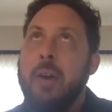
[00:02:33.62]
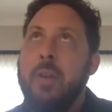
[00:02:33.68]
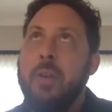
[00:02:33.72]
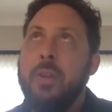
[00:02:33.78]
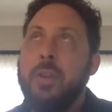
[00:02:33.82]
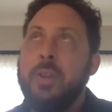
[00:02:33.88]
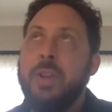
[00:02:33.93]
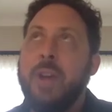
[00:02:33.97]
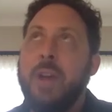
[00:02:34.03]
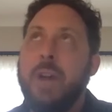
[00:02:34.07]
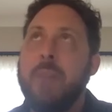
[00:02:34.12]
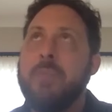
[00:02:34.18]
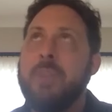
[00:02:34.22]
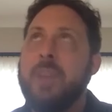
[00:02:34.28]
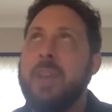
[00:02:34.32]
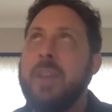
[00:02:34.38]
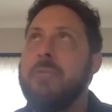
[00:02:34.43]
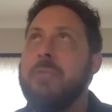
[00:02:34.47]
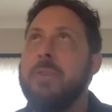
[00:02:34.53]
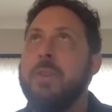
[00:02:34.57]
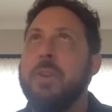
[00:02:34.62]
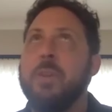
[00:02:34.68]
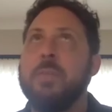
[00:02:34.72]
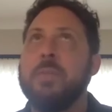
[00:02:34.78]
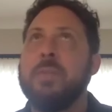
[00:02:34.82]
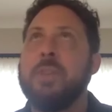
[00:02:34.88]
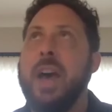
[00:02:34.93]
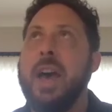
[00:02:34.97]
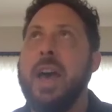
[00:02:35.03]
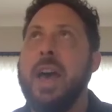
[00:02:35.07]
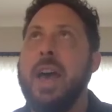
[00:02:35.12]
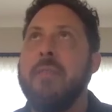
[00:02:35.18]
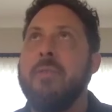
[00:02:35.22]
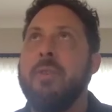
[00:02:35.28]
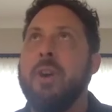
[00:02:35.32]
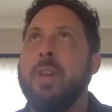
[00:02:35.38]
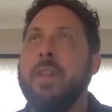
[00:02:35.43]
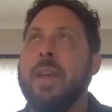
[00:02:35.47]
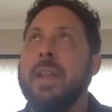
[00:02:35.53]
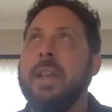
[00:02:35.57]
The top 10 films I have
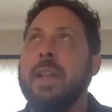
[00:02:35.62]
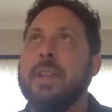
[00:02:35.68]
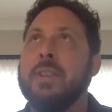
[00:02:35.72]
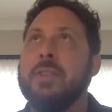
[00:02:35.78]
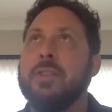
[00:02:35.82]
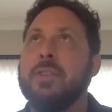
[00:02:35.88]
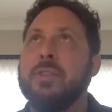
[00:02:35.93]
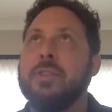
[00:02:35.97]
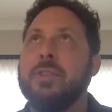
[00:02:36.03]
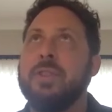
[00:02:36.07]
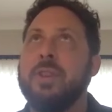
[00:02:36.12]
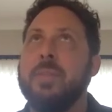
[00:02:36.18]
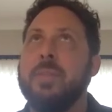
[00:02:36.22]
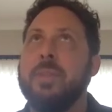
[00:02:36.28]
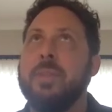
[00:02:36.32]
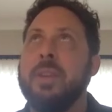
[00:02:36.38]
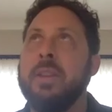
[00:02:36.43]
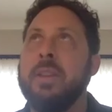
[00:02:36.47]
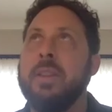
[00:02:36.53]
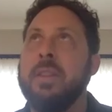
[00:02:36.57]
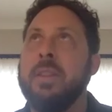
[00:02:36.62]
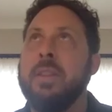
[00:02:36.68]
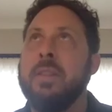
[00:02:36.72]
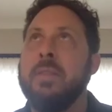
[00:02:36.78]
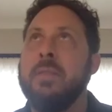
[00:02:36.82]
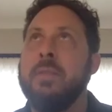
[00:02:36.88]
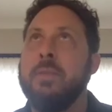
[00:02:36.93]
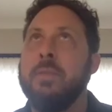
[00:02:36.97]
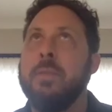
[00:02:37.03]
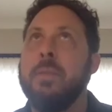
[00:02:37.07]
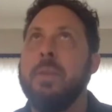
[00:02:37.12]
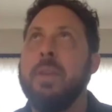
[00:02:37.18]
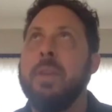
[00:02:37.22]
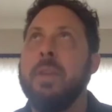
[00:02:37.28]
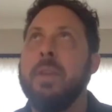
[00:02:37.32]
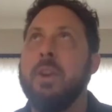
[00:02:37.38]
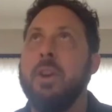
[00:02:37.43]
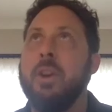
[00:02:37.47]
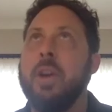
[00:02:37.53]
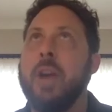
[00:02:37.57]
on that list are something that for me
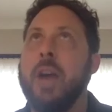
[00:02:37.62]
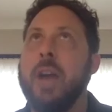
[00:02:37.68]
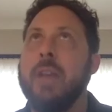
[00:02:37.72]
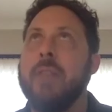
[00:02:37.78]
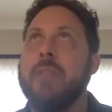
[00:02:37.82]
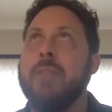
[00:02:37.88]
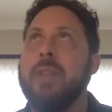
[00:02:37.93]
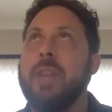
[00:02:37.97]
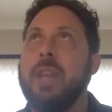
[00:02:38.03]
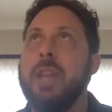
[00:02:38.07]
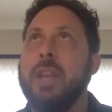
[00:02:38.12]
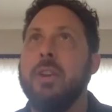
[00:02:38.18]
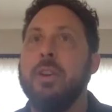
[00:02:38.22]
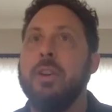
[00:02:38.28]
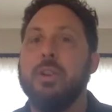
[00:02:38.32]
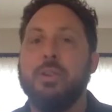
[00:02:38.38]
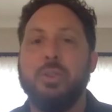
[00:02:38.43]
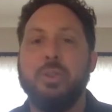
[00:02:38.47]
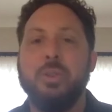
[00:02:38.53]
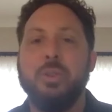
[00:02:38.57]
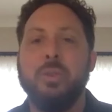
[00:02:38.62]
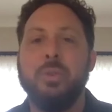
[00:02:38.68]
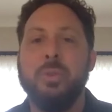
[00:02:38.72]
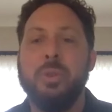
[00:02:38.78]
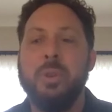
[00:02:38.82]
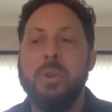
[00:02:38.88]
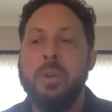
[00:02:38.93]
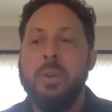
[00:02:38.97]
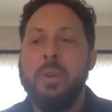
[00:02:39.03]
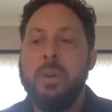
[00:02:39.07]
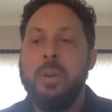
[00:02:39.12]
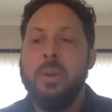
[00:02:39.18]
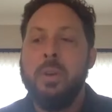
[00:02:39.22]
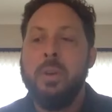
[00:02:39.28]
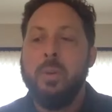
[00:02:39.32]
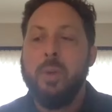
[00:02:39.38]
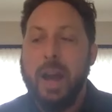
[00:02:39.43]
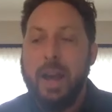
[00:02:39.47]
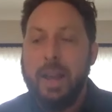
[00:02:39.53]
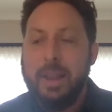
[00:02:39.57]
that all kind of adhere to
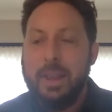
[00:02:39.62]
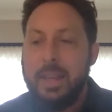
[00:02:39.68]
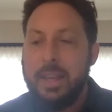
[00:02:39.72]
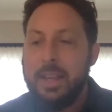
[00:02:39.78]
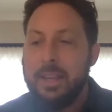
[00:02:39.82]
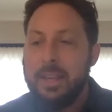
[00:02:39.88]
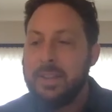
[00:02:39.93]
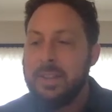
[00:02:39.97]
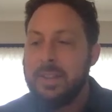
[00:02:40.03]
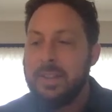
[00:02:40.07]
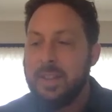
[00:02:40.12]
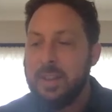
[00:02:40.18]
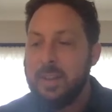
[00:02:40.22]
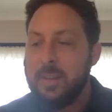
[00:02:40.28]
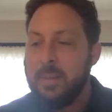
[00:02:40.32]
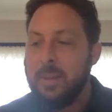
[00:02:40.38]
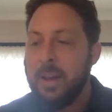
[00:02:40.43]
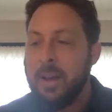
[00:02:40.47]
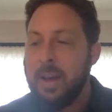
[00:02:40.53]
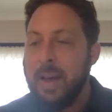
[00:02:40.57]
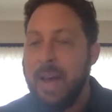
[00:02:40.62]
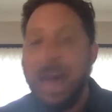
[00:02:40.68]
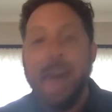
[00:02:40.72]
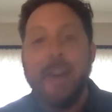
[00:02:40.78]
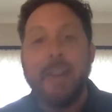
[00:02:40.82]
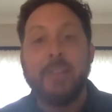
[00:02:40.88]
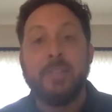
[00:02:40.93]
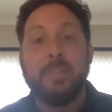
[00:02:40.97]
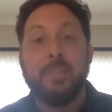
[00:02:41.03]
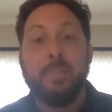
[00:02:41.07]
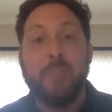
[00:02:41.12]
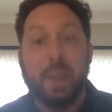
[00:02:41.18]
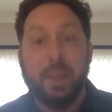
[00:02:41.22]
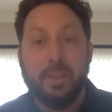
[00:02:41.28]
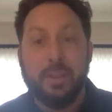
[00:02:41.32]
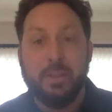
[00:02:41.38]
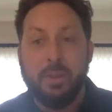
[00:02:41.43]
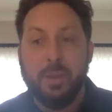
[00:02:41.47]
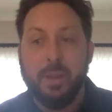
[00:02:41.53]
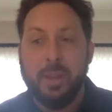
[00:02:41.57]
what I think is cinema at its
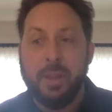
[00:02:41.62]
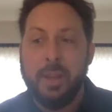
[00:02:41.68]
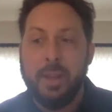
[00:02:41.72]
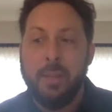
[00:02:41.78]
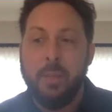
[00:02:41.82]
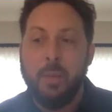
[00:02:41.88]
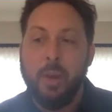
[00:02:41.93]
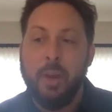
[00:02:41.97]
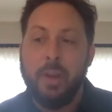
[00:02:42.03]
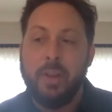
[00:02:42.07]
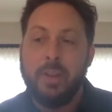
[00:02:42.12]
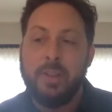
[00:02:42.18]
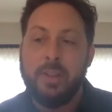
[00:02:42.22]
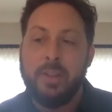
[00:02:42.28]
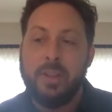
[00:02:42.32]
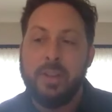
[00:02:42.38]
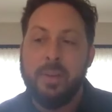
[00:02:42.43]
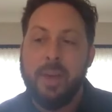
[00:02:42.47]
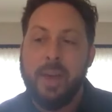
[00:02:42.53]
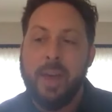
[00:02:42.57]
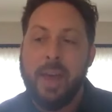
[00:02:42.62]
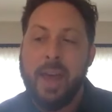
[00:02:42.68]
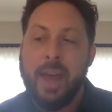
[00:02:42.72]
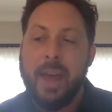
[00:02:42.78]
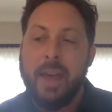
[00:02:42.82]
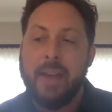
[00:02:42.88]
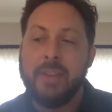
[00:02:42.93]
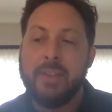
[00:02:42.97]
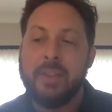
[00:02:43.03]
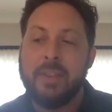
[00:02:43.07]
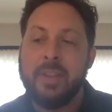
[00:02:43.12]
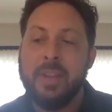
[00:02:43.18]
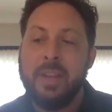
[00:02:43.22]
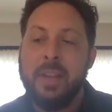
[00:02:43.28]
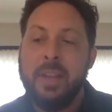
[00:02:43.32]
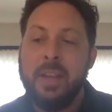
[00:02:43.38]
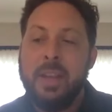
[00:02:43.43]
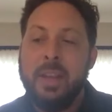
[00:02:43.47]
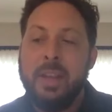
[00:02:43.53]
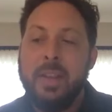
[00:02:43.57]
best, really, and what cinema has
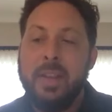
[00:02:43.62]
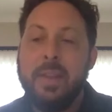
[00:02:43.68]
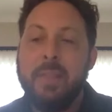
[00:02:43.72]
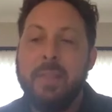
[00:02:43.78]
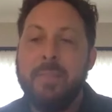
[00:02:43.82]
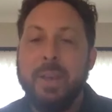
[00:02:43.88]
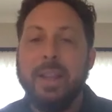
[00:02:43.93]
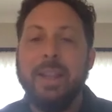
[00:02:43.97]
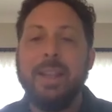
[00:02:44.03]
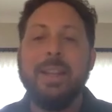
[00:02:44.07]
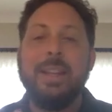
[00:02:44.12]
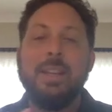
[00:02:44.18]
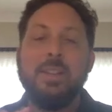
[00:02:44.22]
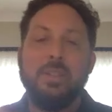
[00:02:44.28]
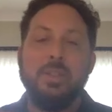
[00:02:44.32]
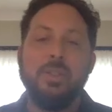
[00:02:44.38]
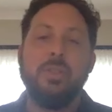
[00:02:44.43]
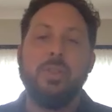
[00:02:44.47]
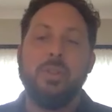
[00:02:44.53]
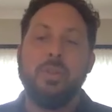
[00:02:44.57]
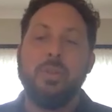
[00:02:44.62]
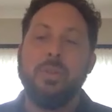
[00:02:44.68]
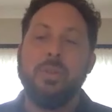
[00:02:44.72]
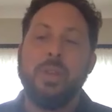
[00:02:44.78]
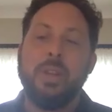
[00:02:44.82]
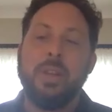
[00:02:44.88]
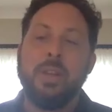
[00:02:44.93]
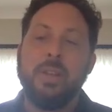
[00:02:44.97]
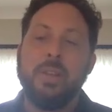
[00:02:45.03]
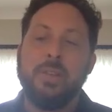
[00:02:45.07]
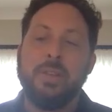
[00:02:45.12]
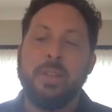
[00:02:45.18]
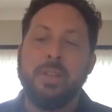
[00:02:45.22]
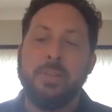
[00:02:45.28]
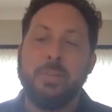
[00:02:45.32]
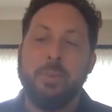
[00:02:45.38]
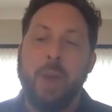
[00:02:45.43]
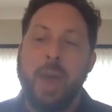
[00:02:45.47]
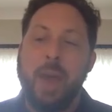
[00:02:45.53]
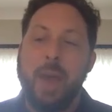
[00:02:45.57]
the ability to do that is
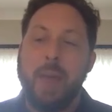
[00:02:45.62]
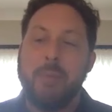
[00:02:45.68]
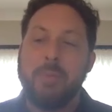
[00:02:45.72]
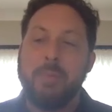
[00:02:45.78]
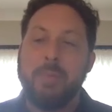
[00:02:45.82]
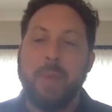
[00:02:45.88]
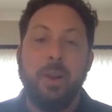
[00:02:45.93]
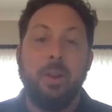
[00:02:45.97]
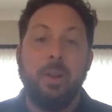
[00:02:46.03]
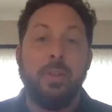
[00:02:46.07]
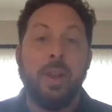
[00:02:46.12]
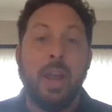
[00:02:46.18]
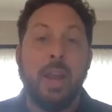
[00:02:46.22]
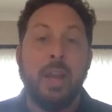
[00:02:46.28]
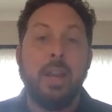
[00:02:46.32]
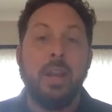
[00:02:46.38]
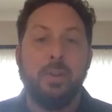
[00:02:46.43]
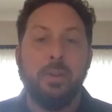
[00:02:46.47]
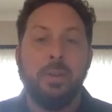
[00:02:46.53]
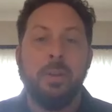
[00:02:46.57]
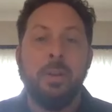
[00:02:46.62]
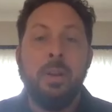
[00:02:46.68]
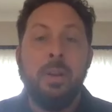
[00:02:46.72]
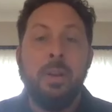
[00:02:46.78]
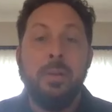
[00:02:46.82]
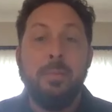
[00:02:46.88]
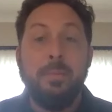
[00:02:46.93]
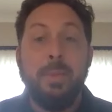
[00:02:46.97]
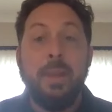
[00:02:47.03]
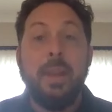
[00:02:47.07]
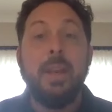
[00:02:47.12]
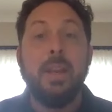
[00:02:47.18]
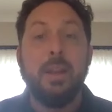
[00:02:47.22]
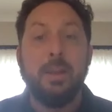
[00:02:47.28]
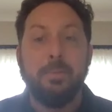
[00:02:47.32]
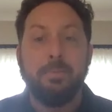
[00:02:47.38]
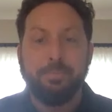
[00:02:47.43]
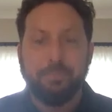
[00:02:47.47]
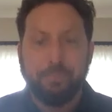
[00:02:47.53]
is perhaps better than any other medium